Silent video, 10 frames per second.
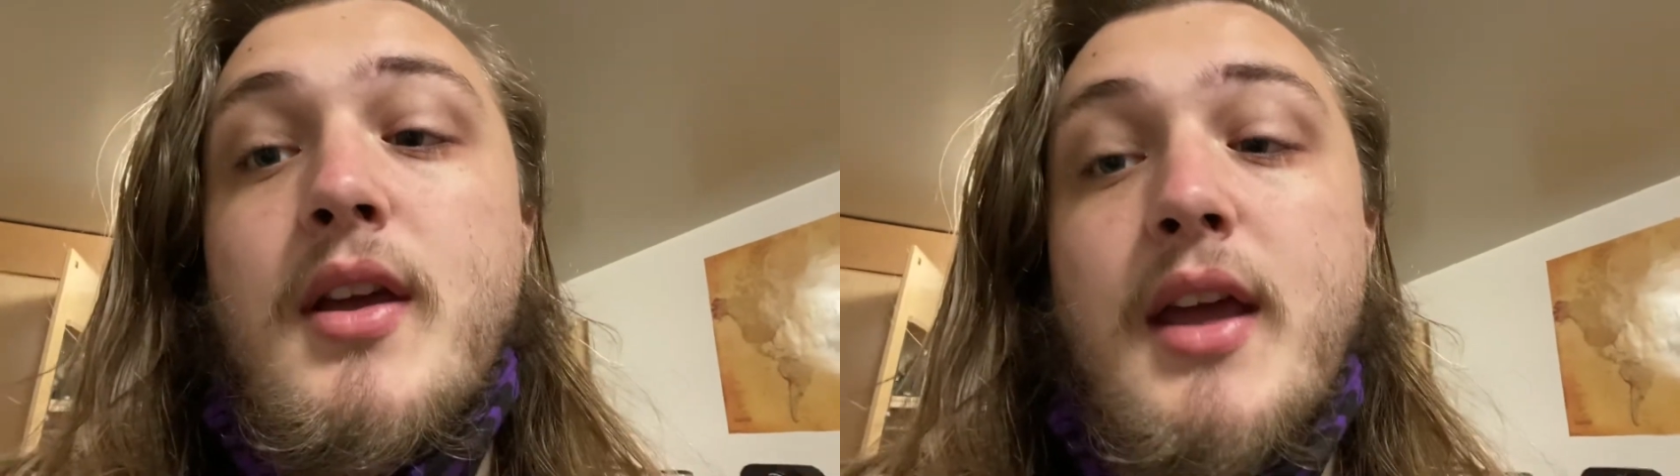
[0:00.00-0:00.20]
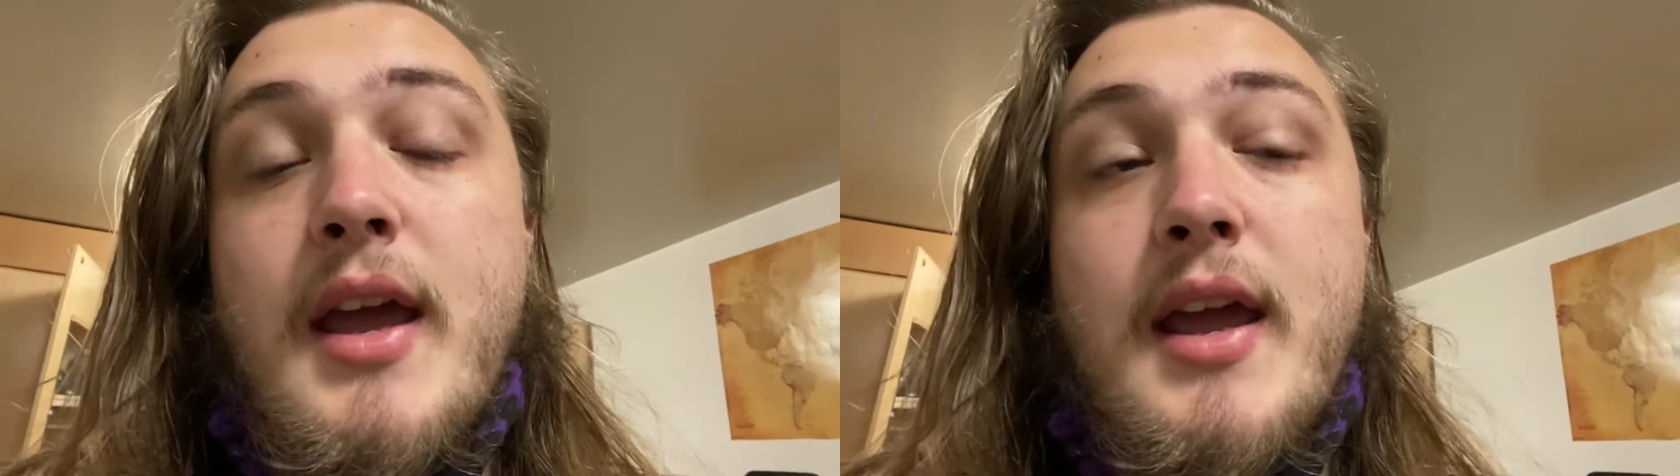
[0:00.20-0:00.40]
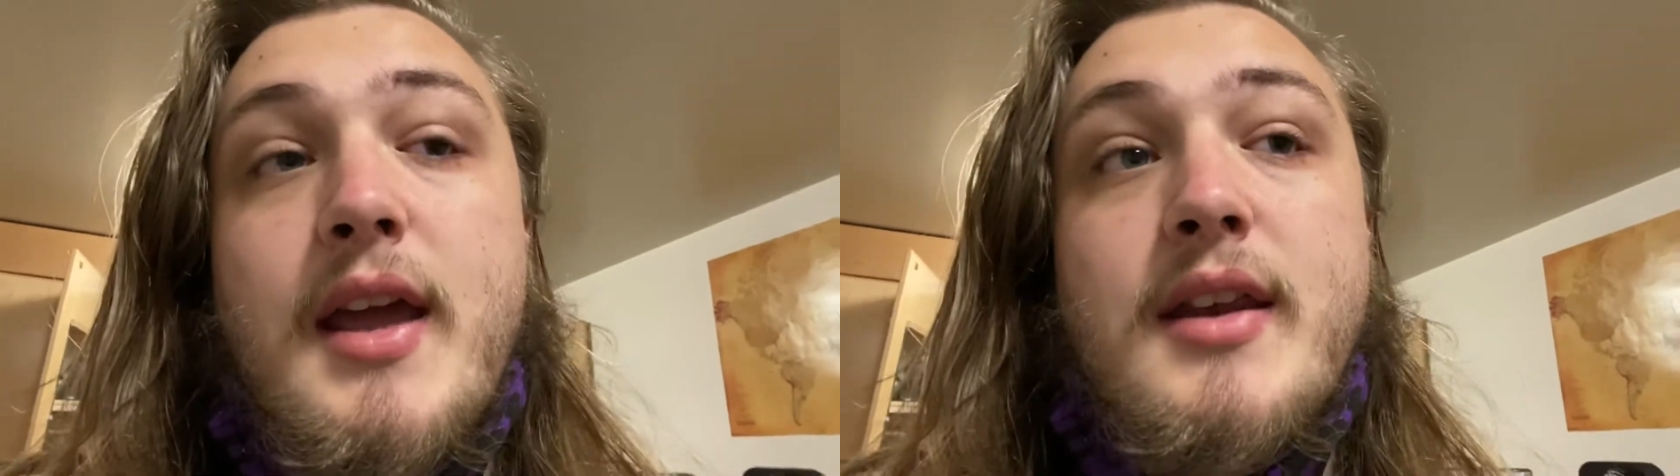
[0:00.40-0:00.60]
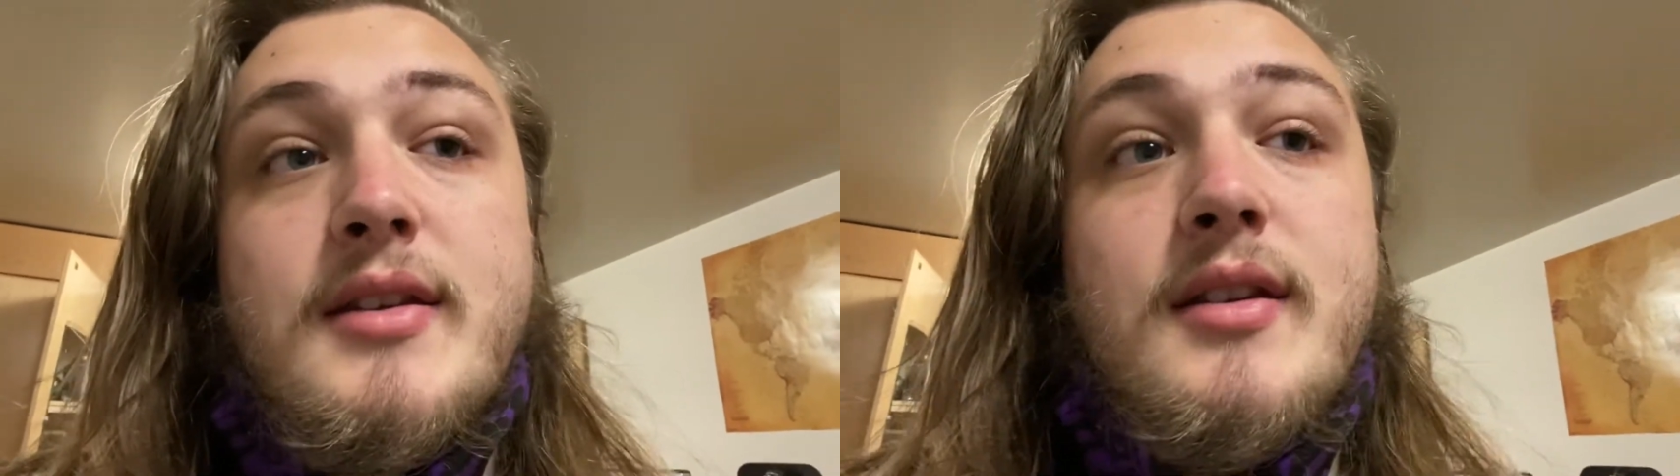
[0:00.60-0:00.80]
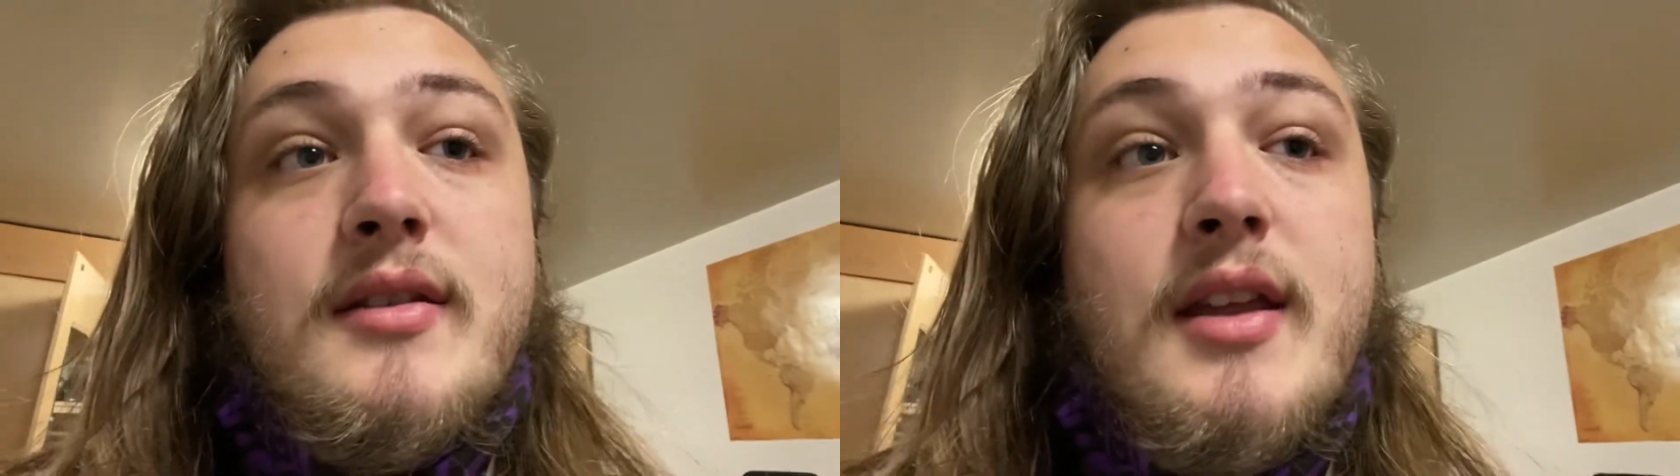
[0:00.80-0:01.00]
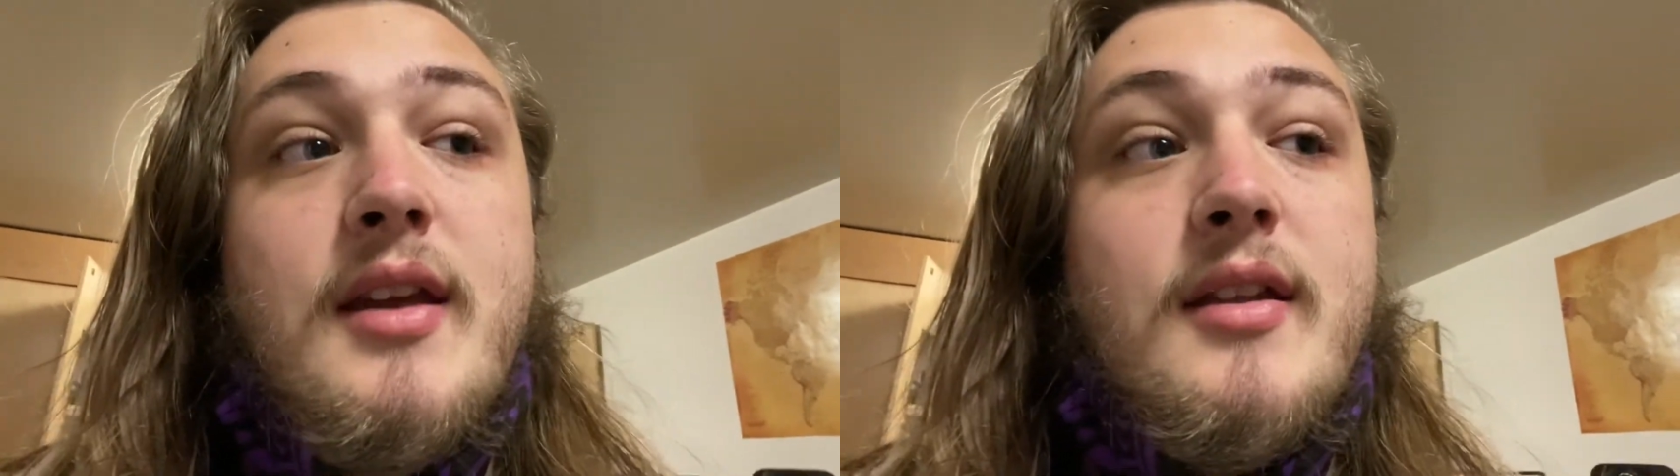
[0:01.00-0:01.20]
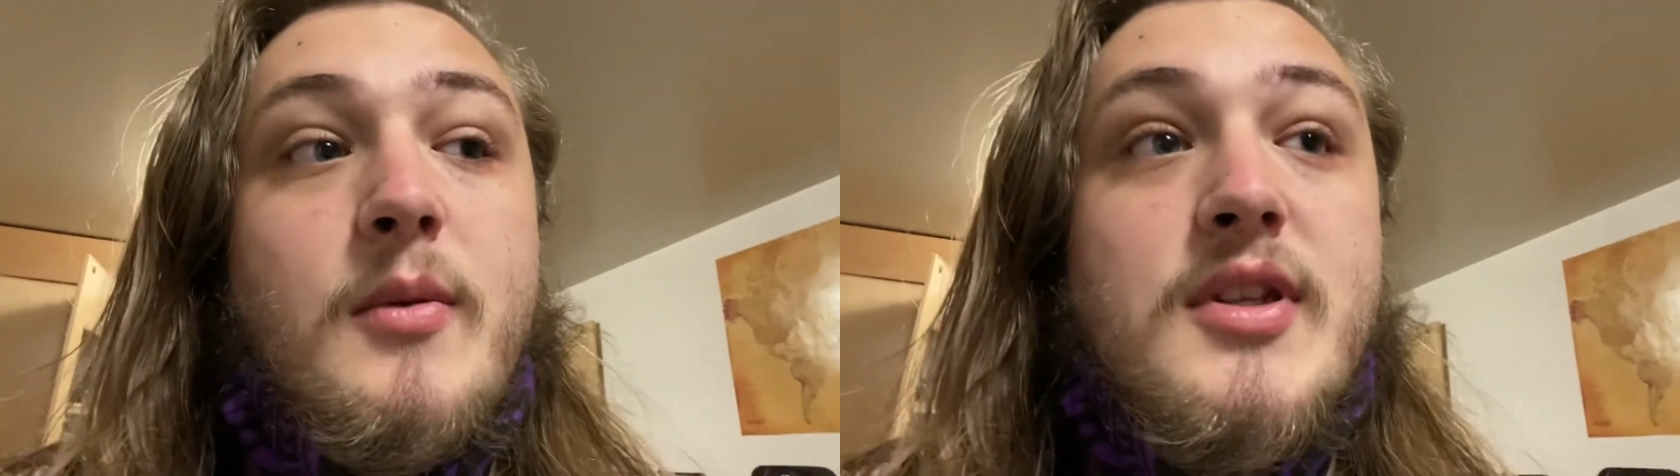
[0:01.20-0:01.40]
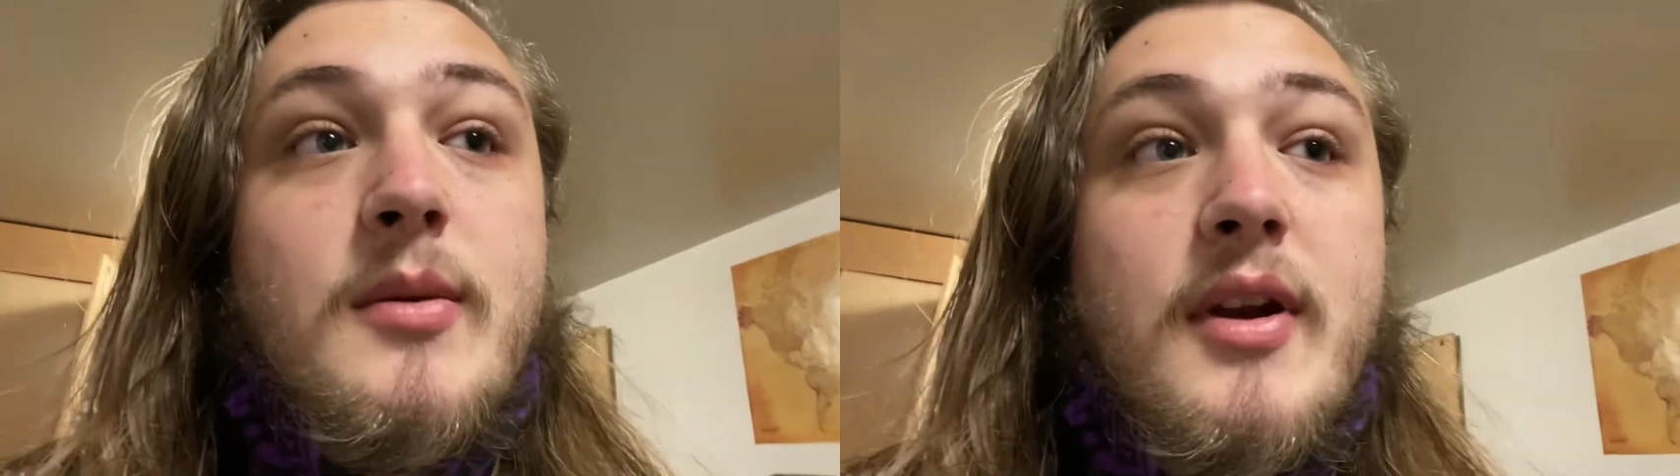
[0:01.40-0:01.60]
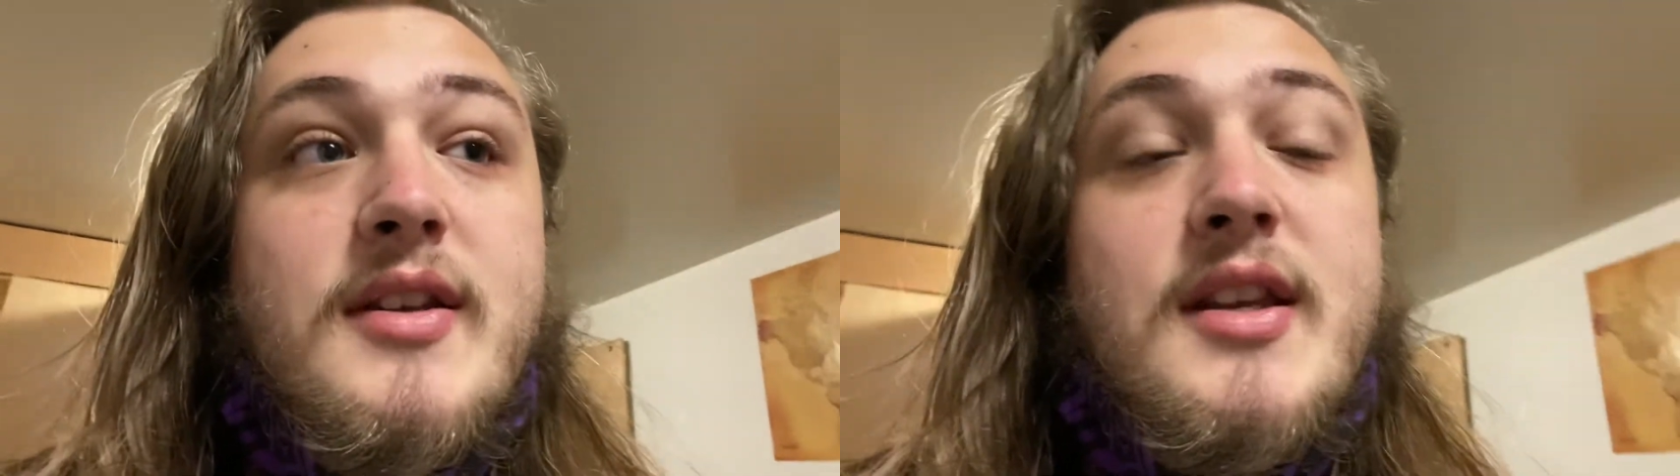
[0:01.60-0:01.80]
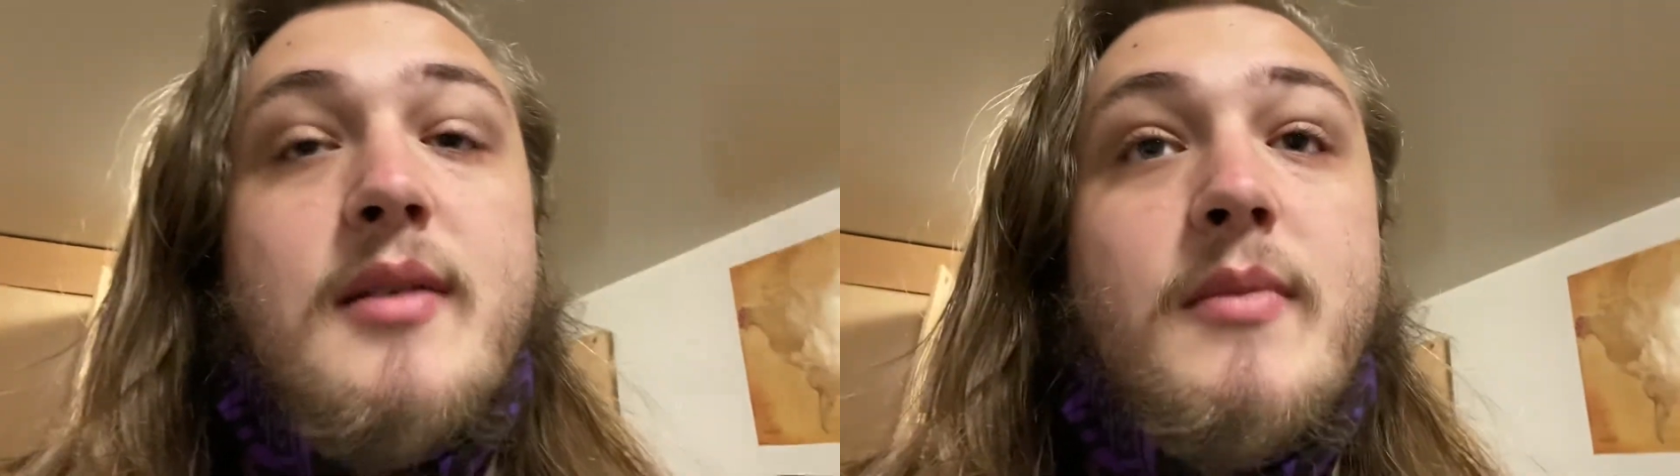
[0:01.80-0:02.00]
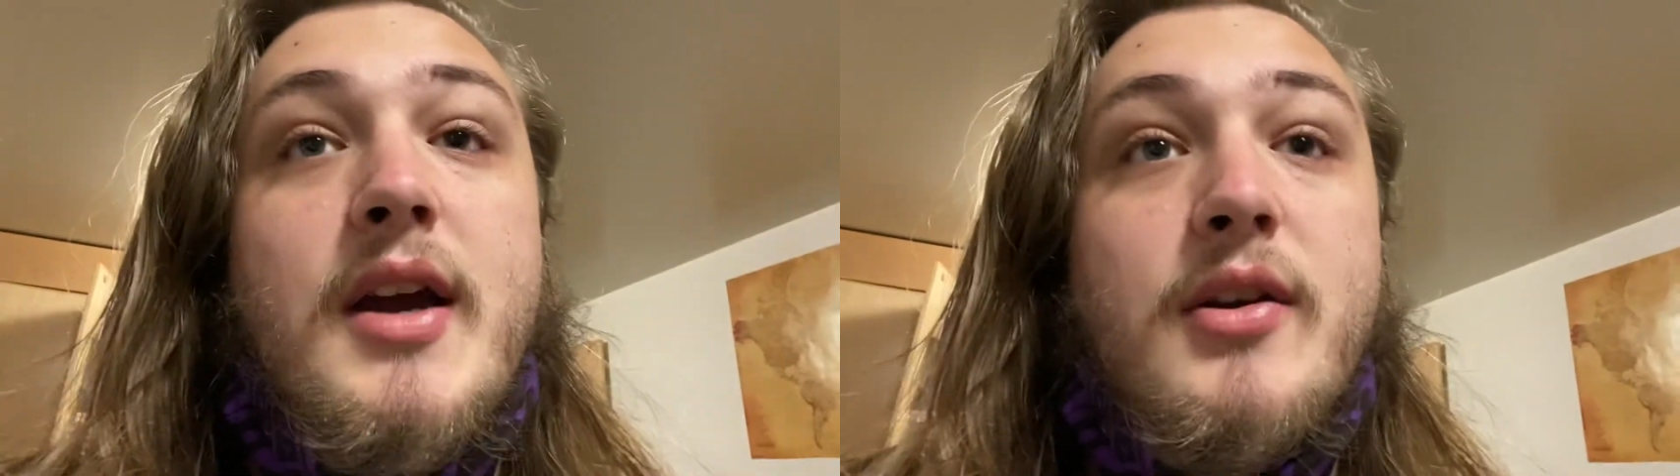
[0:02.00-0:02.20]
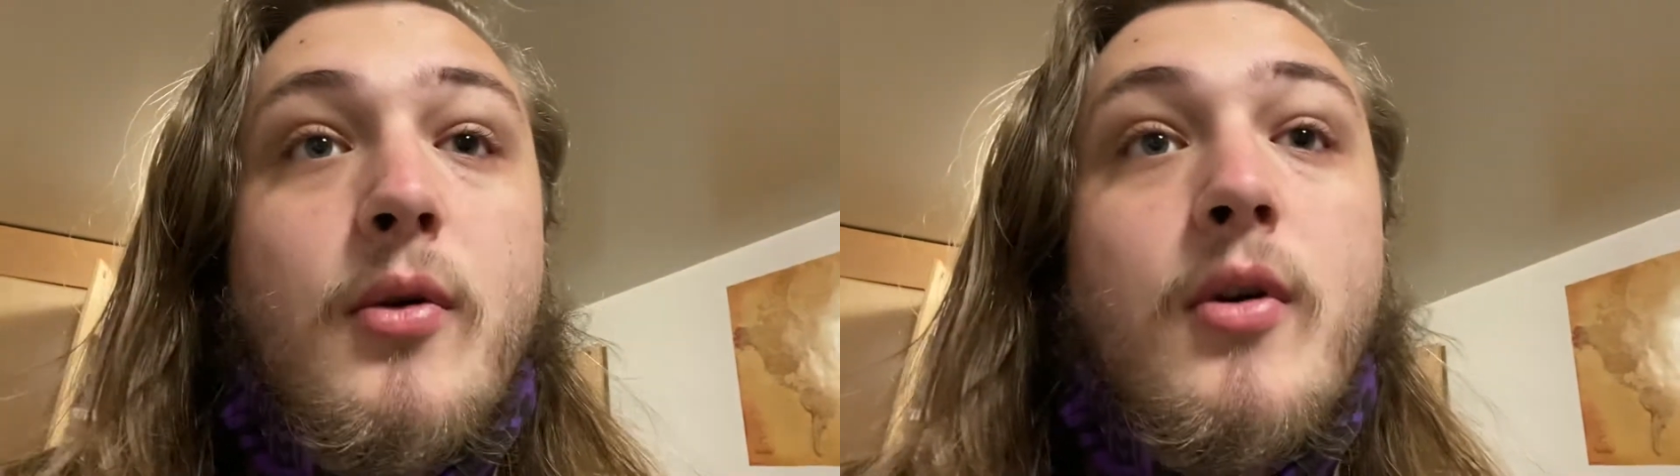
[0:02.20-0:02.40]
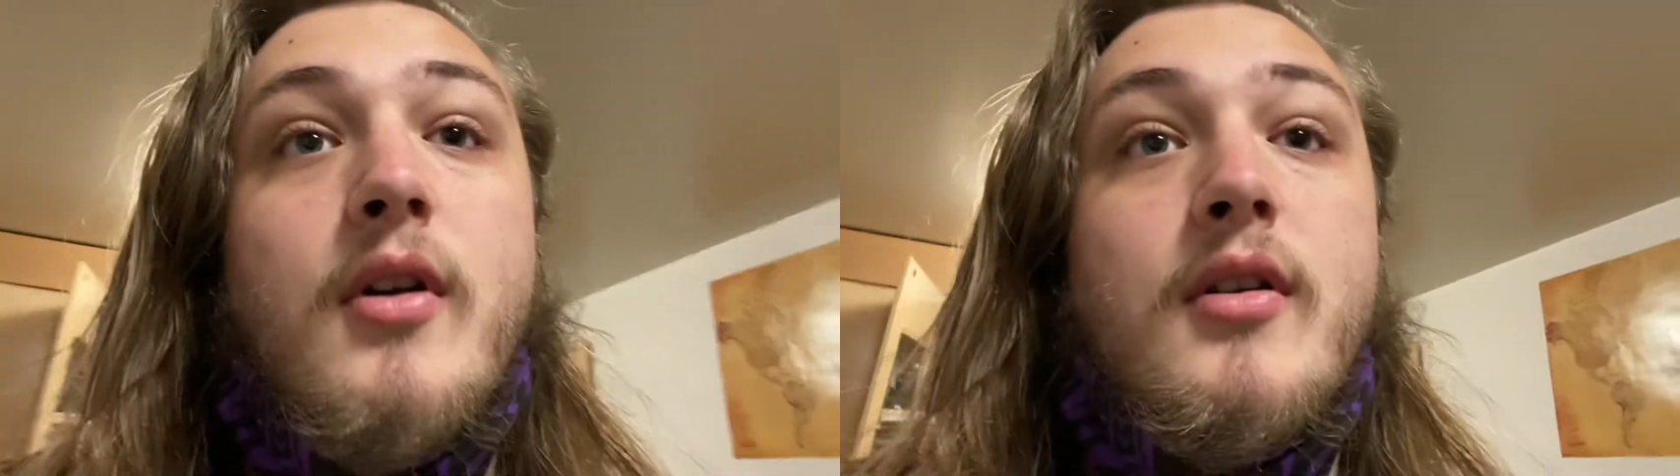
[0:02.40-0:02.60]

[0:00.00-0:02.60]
and they, there was someone outside my door